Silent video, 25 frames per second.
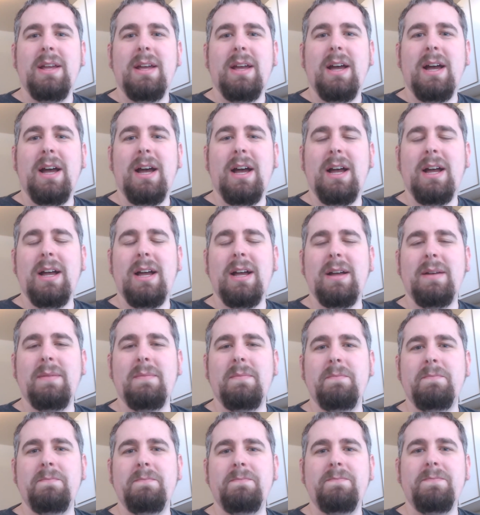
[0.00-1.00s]

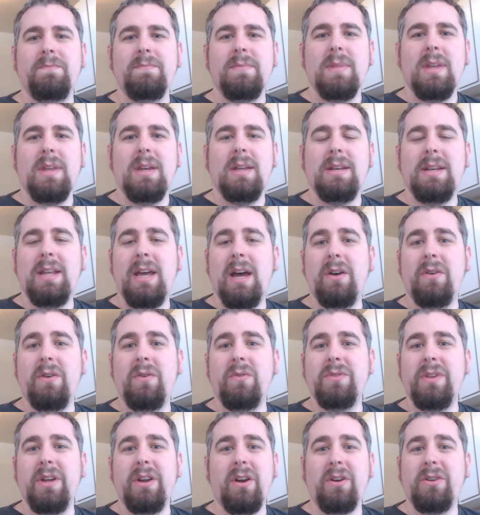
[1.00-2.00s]
Um,
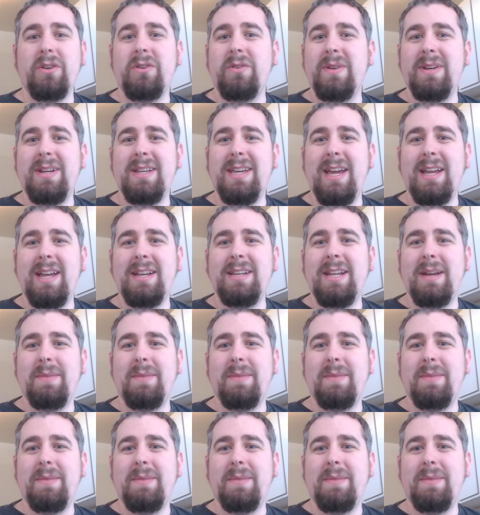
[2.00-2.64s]
now, they are going to gain